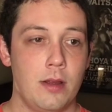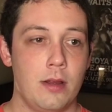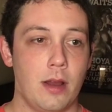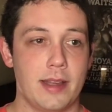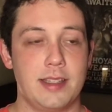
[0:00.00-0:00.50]

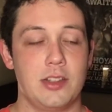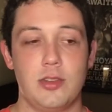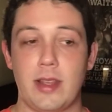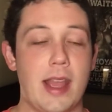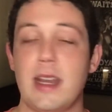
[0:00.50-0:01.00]

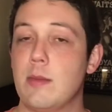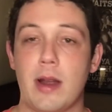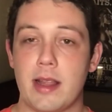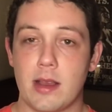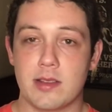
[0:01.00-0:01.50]
essentially
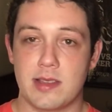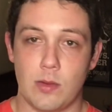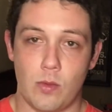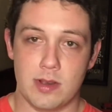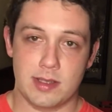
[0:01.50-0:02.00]
anybody else that
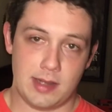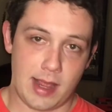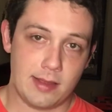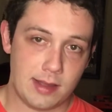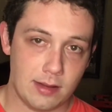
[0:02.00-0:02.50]
wasn't
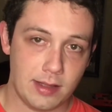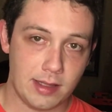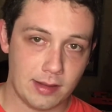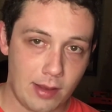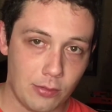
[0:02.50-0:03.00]
at the elite
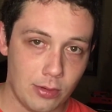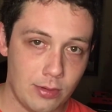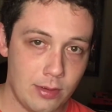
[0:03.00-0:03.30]
level.